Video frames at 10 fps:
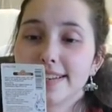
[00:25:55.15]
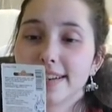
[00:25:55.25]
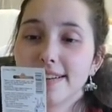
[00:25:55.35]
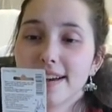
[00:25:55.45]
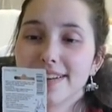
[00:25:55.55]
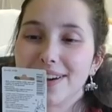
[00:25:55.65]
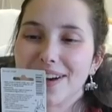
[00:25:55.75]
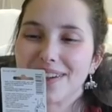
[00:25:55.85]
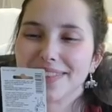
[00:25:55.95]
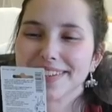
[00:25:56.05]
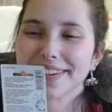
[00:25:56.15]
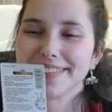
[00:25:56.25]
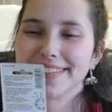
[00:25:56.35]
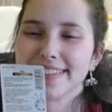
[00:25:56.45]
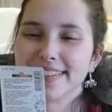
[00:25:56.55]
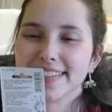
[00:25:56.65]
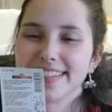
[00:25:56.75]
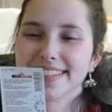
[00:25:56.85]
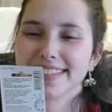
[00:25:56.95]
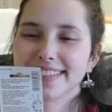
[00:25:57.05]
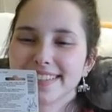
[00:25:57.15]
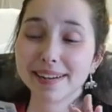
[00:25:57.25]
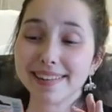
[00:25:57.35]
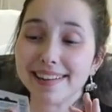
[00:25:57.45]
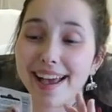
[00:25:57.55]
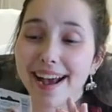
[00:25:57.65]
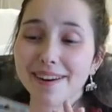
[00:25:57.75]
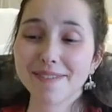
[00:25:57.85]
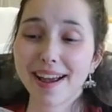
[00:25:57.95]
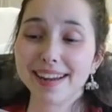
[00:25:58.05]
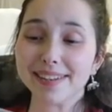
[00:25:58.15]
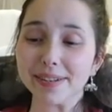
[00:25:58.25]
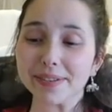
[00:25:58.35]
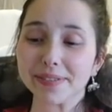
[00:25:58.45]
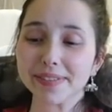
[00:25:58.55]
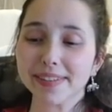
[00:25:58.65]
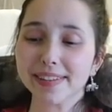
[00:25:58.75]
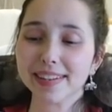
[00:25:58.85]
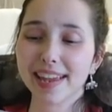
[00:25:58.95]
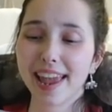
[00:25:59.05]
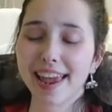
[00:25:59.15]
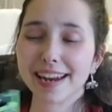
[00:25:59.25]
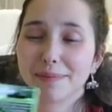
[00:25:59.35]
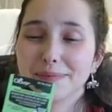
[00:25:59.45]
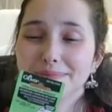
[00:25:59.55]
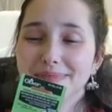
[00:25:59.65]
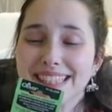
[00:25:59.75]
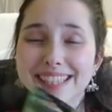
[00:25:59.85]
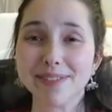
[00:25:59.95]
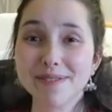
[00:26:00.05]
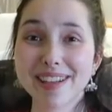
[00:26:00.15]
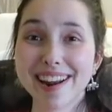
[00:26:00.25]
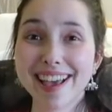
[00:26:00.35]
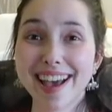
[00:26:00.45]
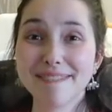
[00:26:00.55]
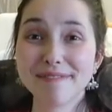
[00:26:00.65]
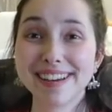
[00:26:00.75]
Did not know how much I needed these, but now I do. And I'm so glad I have